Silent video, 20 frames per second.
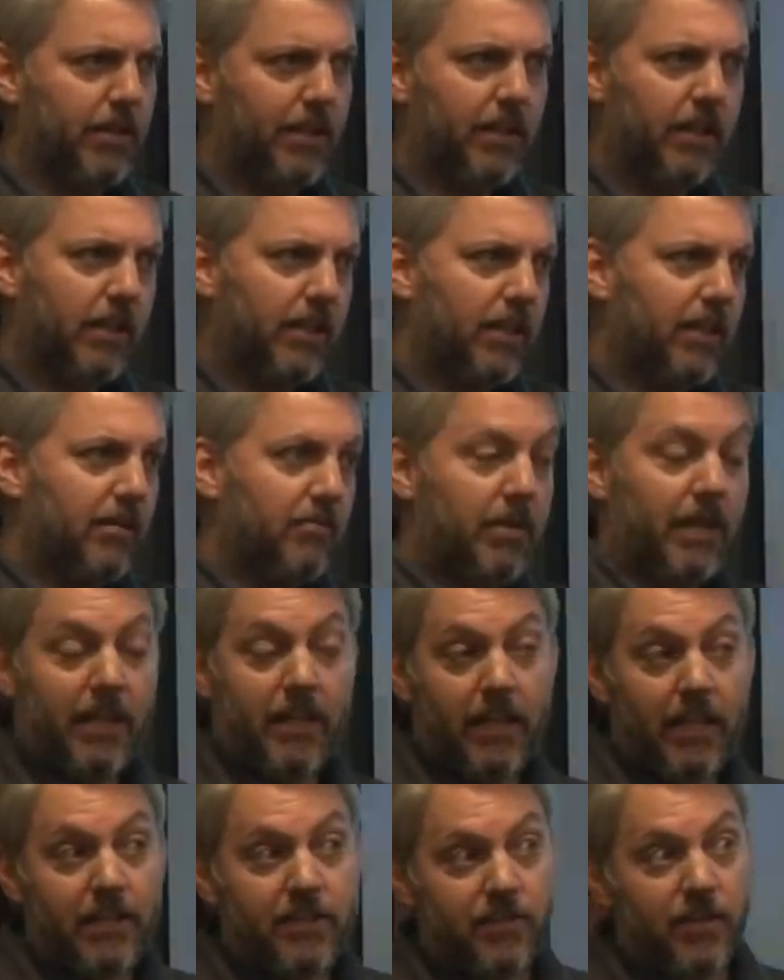But, but I
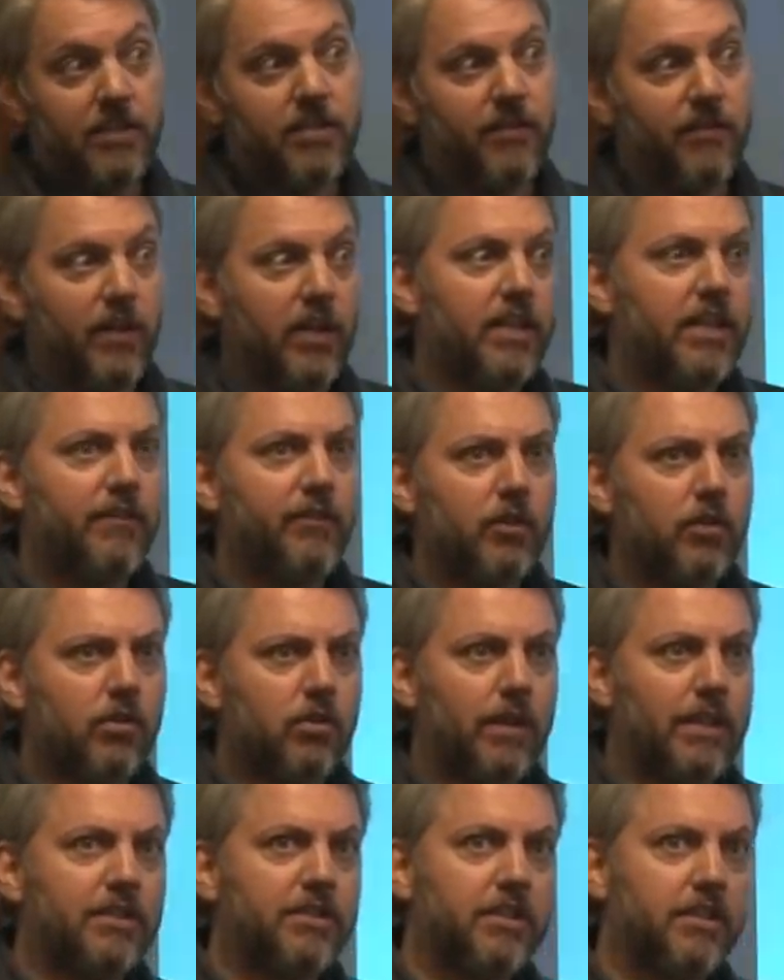think it's, it's a very difficult
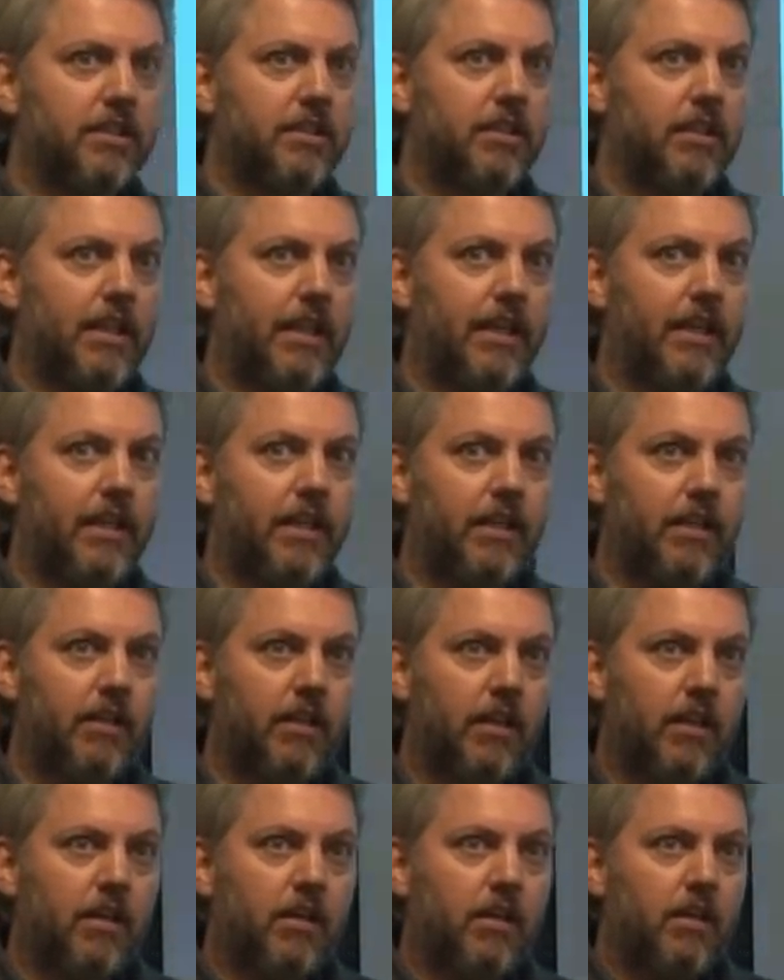question and
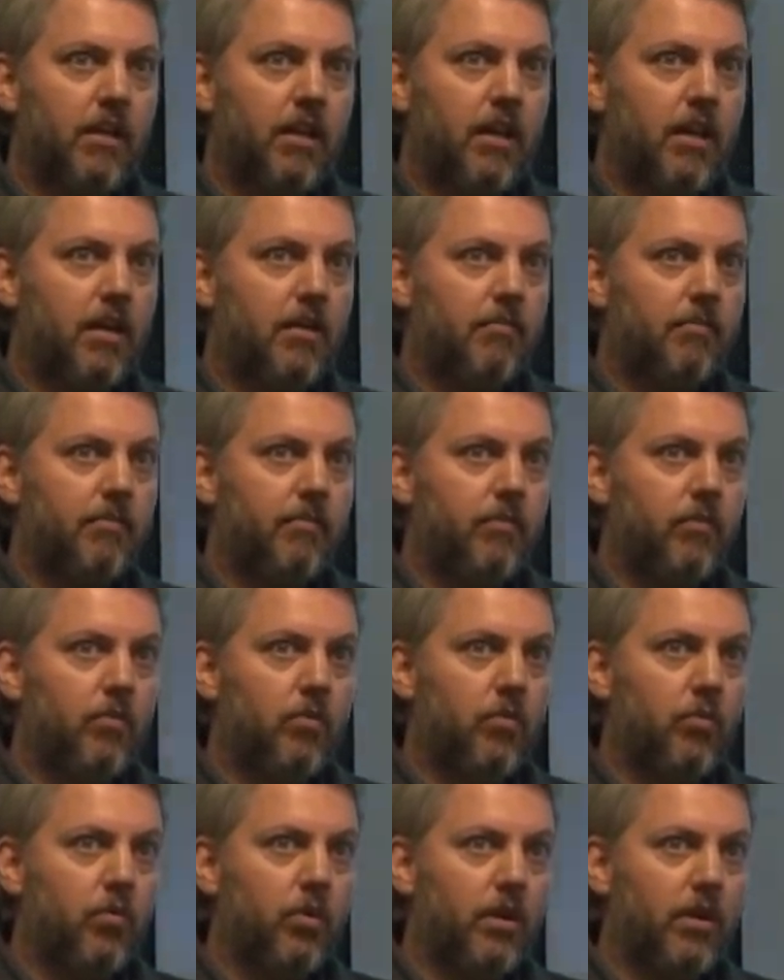um,
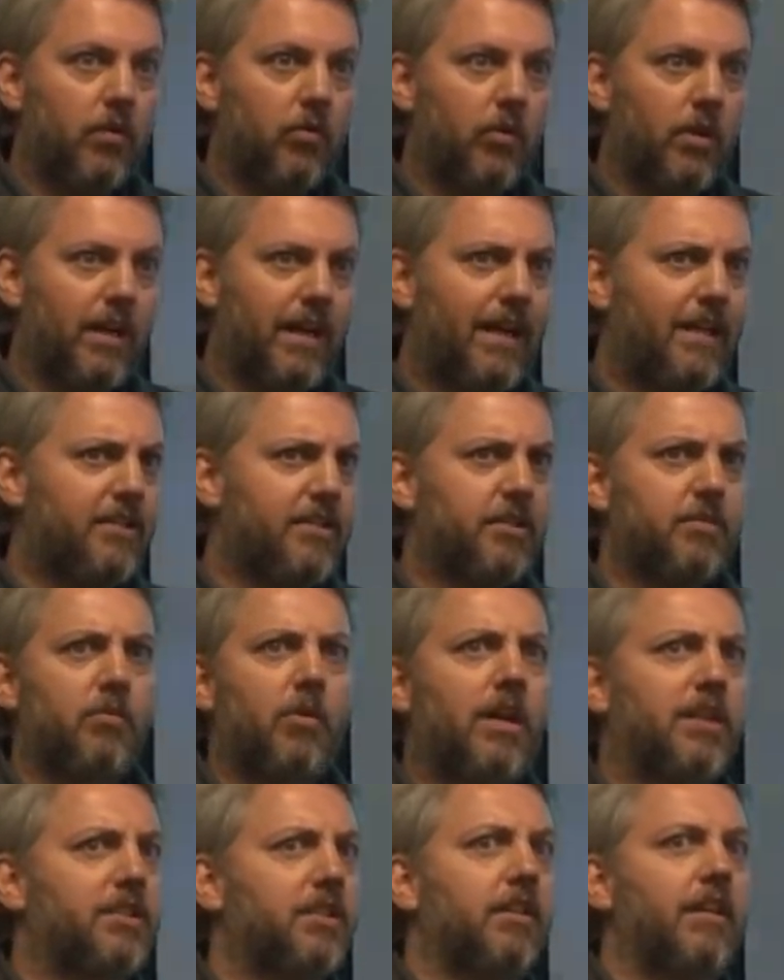we're, we're not just
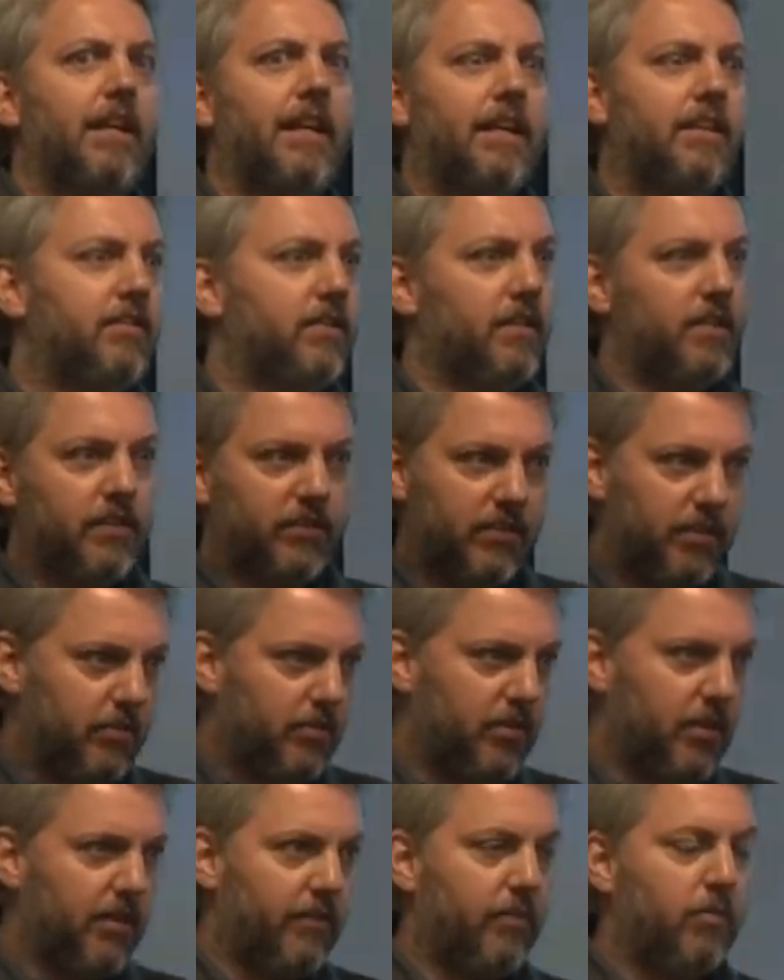washing our hands of this and
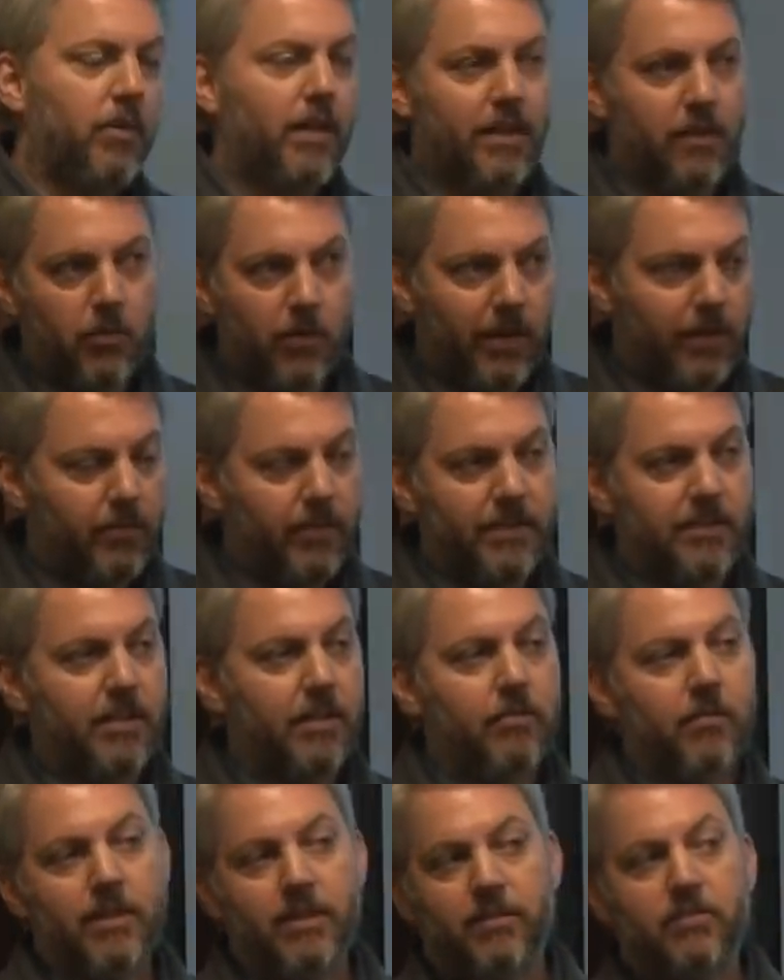absolving, why, why can we
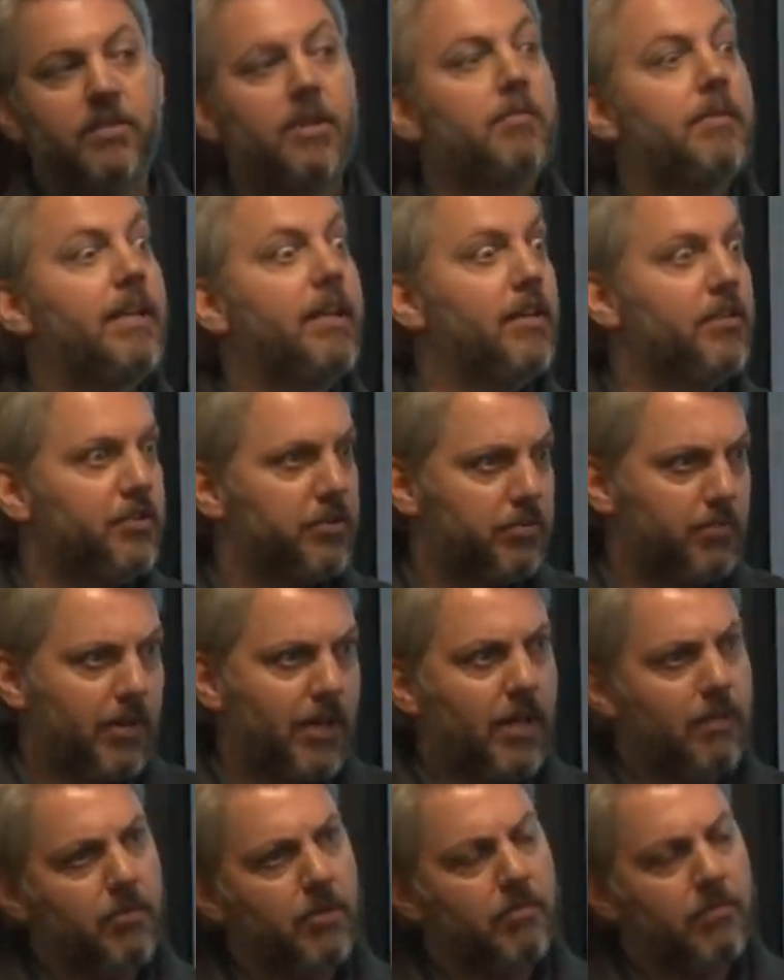say, well, it's somebody else's
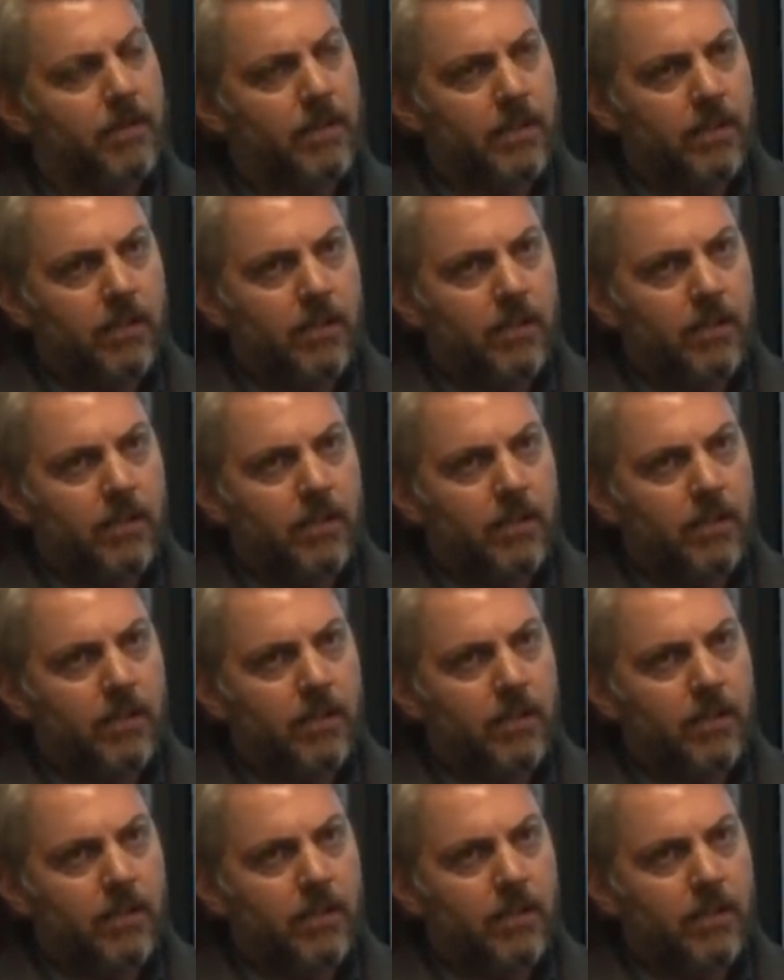problem?